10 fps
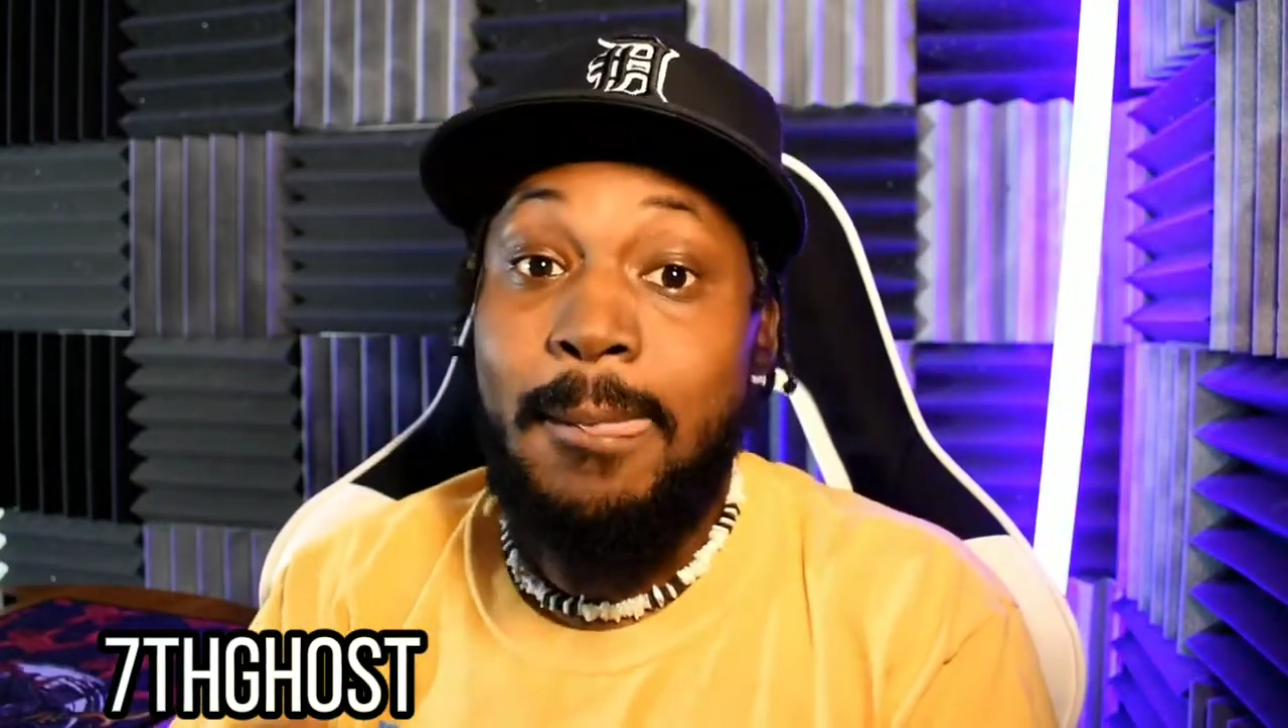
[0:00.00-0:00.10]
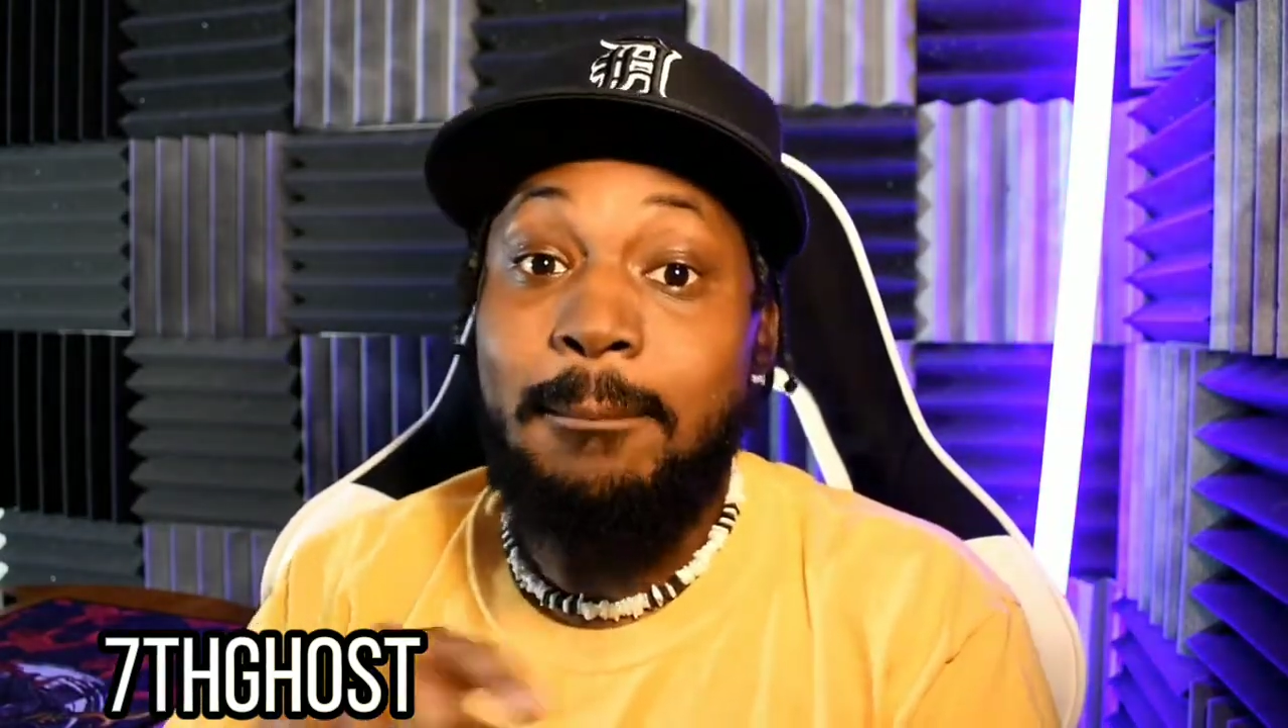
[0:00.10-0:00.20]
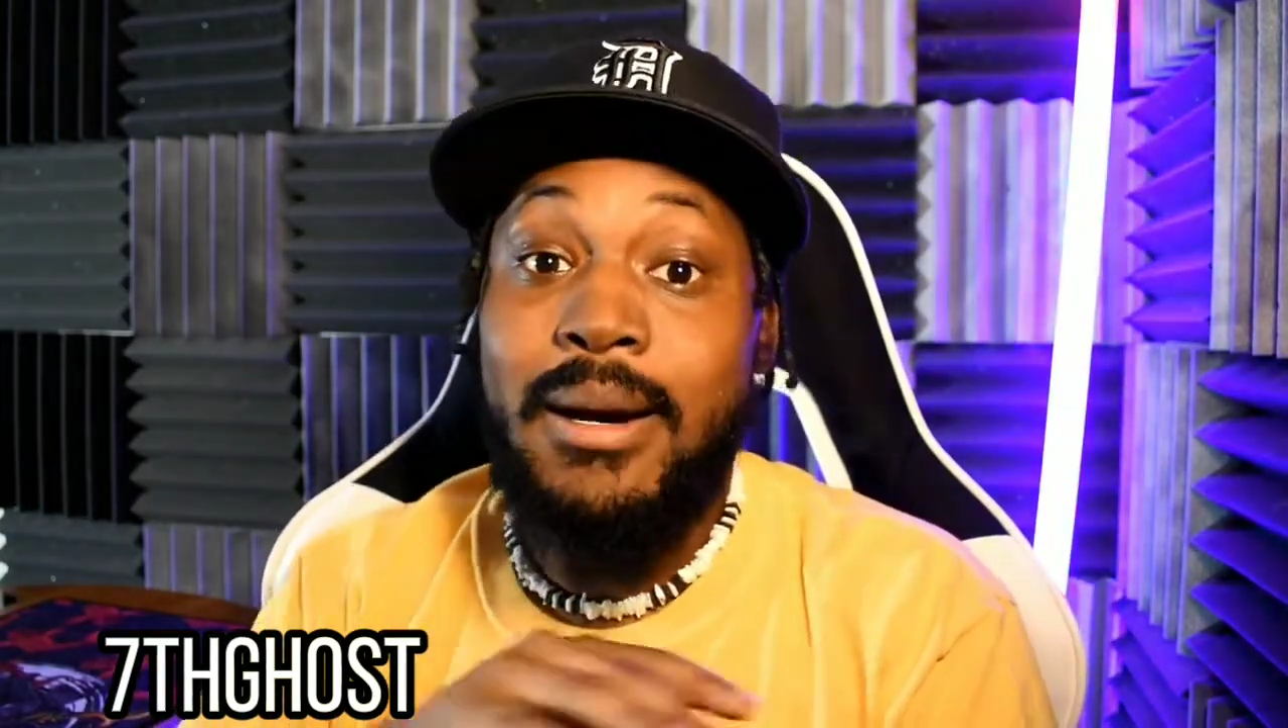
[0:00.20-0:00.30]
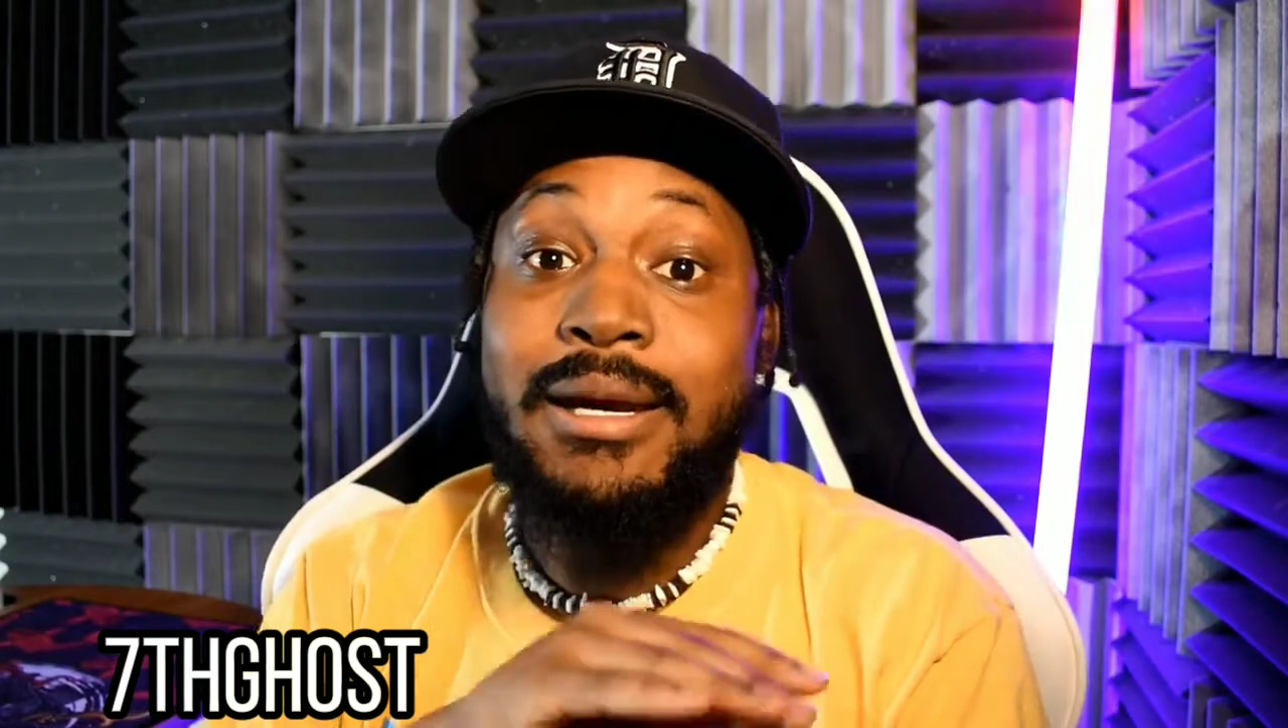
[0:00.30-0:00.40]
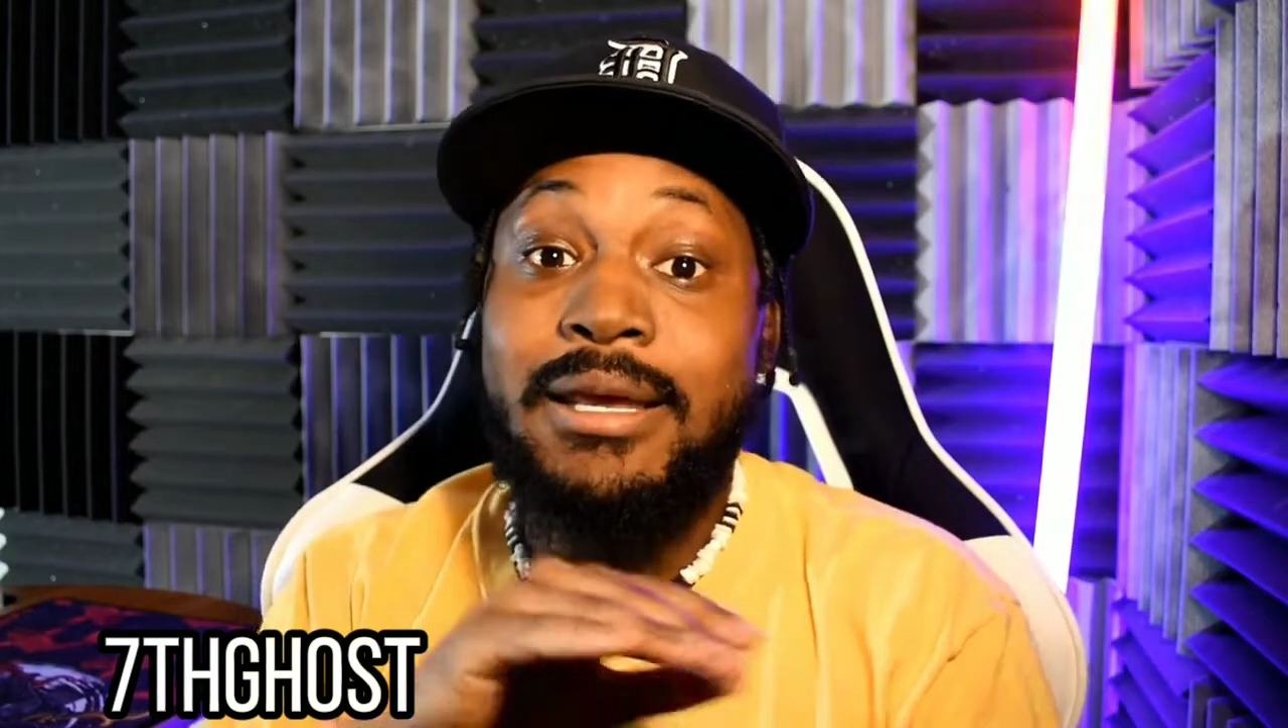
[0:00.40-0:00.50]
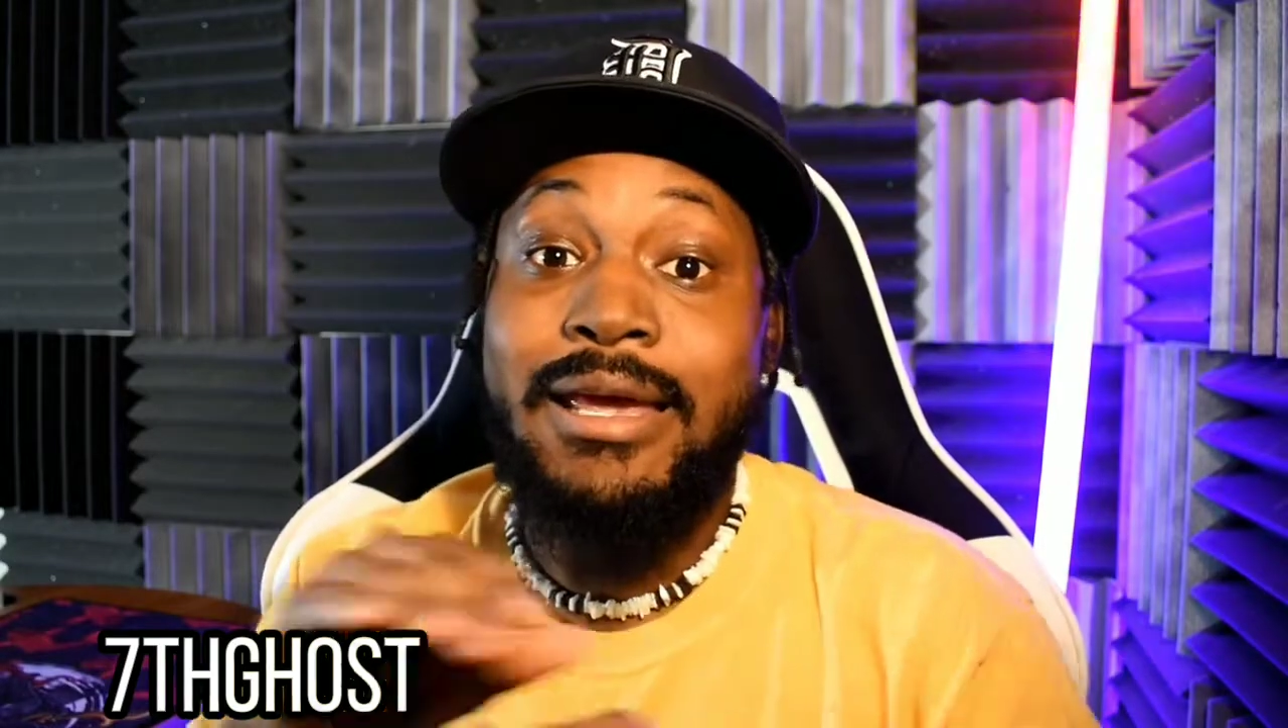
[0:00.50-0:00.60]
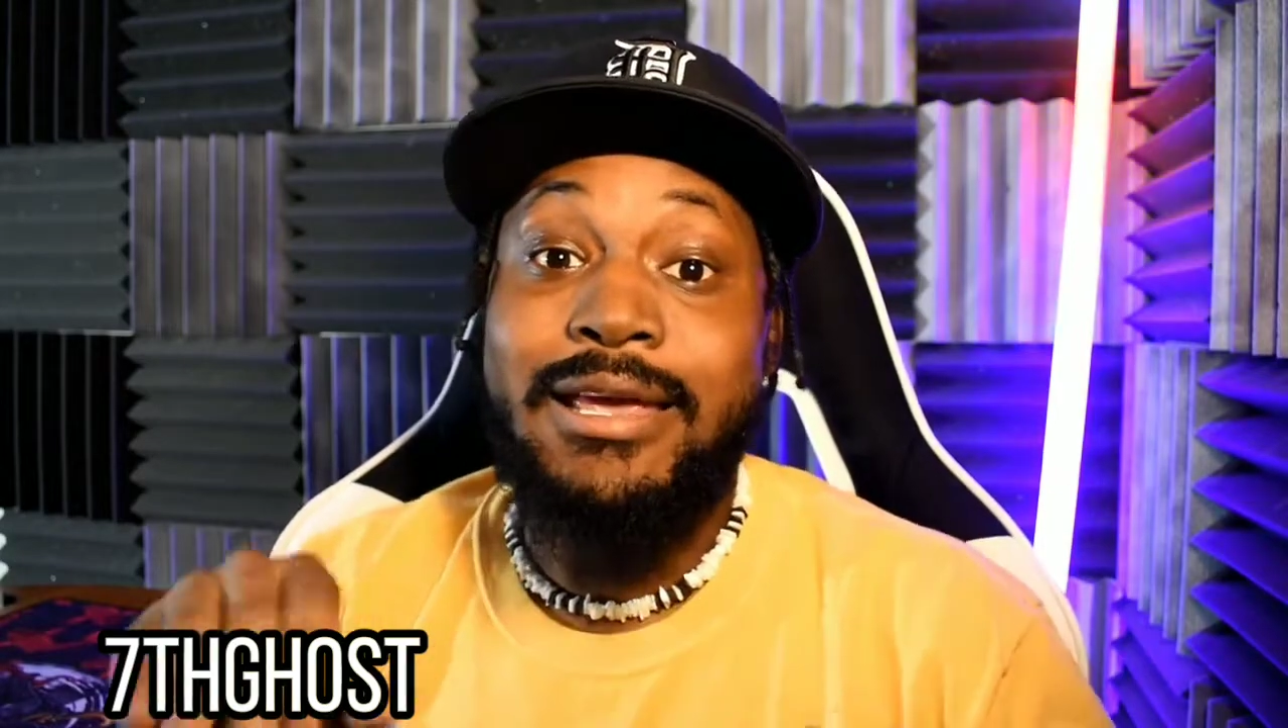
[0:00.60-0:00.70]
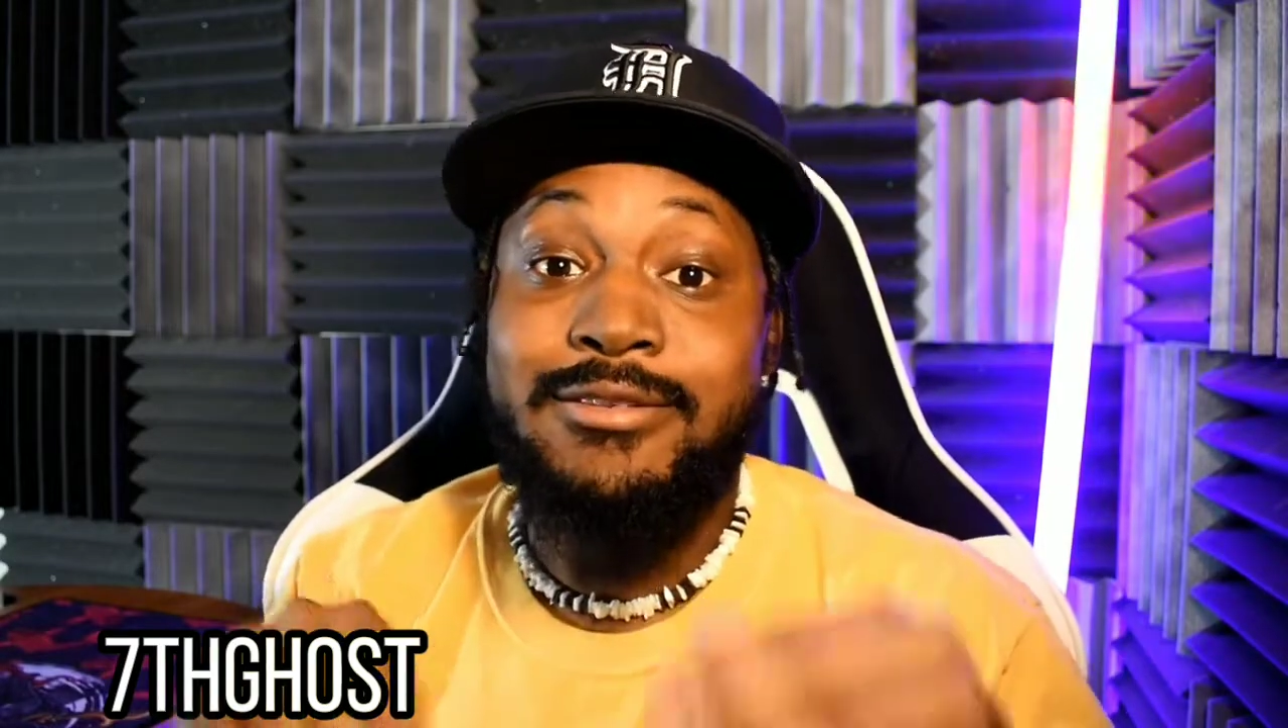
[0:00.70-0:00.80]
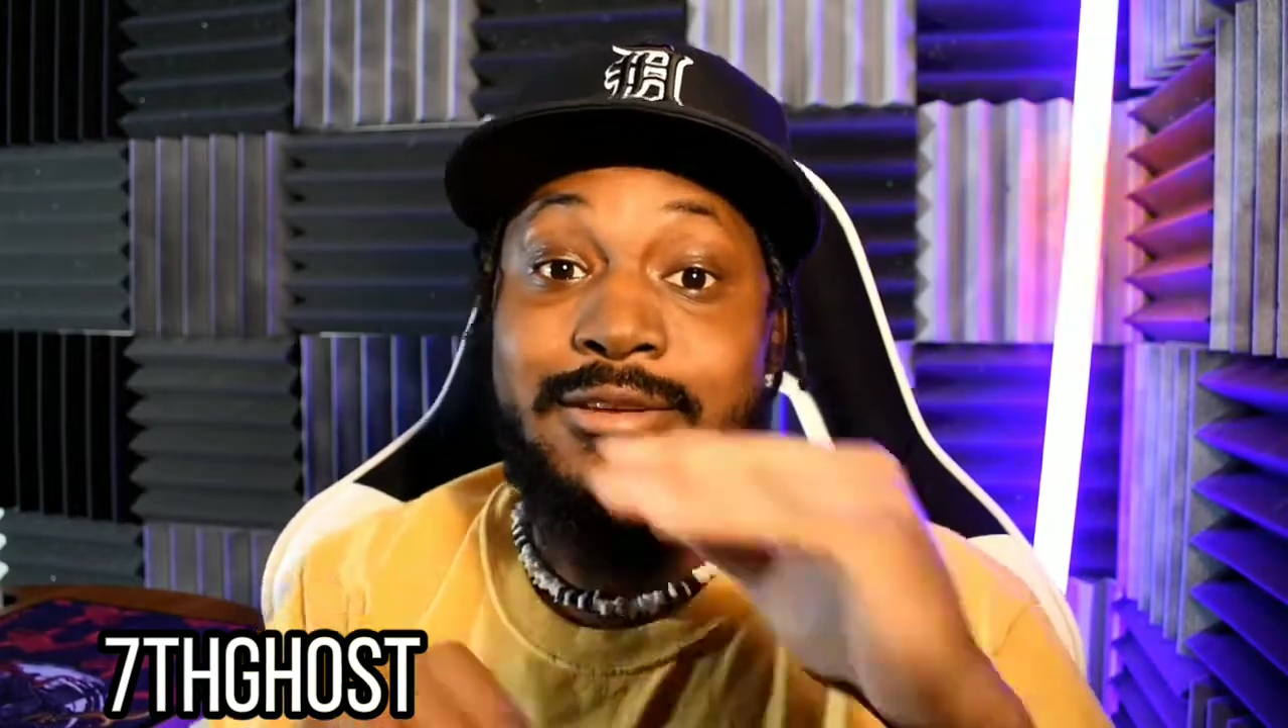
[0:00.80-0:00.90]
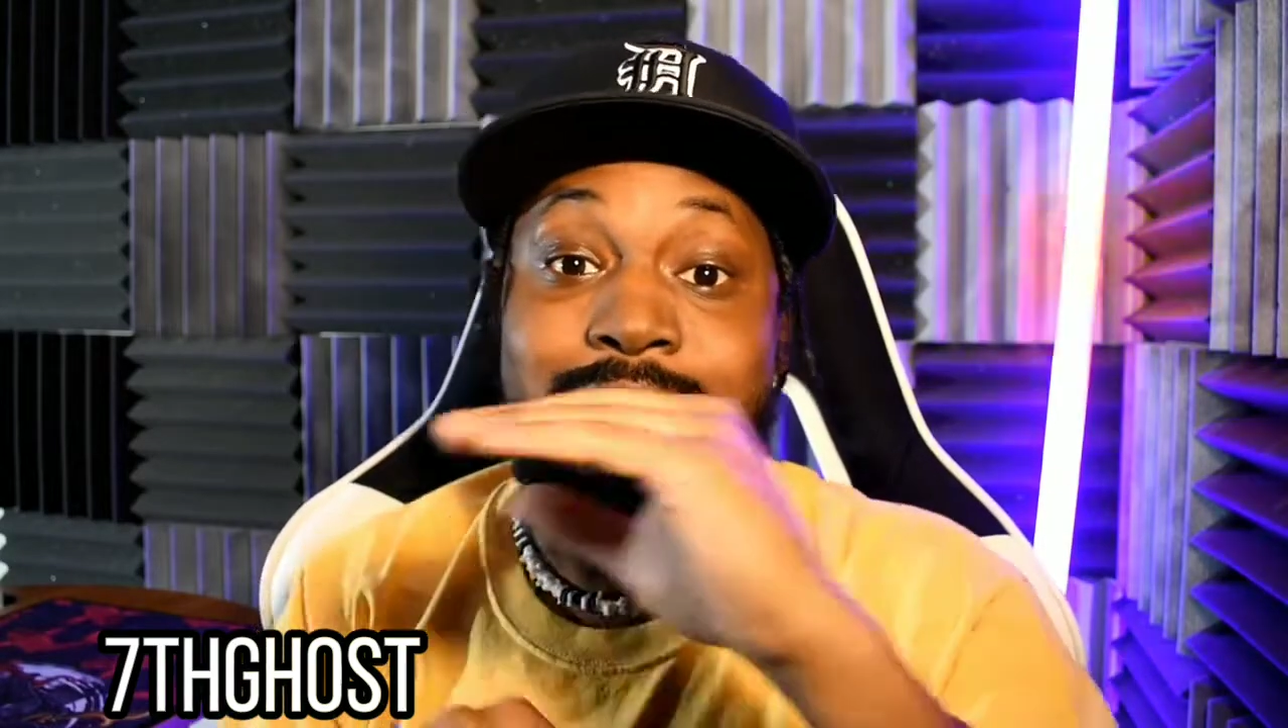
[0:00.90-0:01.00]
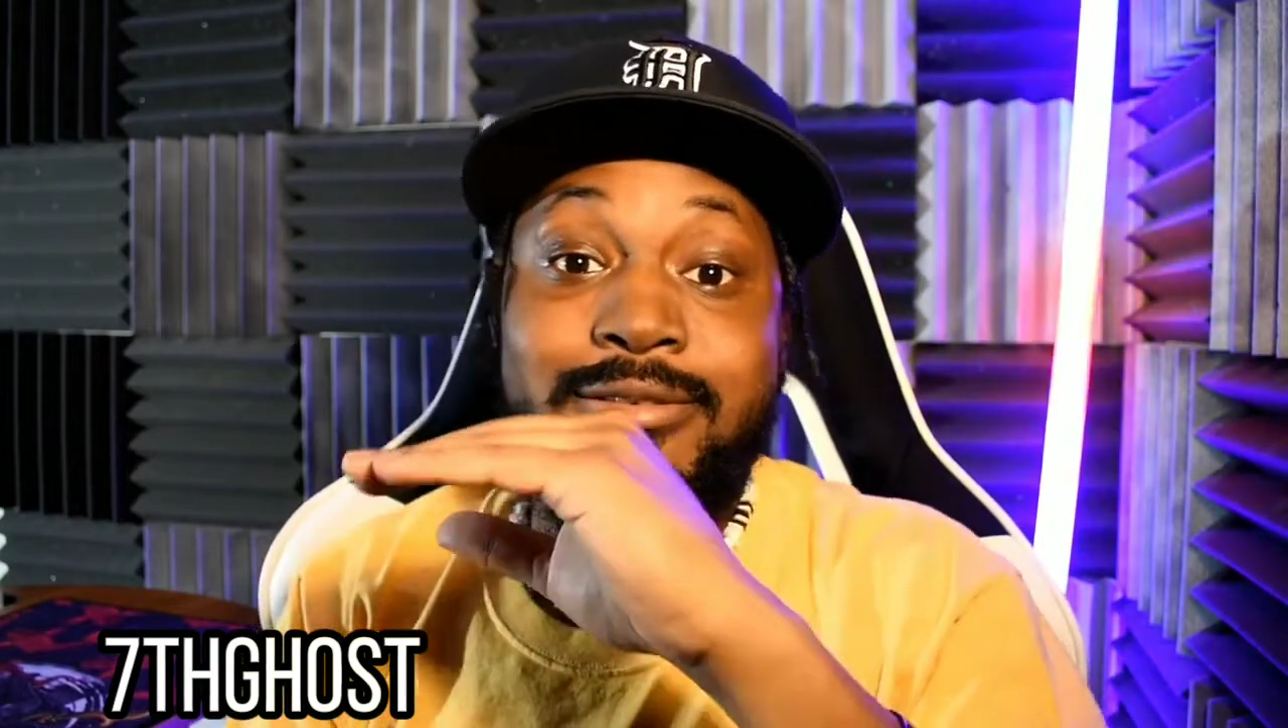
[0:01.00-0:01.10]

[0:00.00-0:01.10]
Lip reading: Money is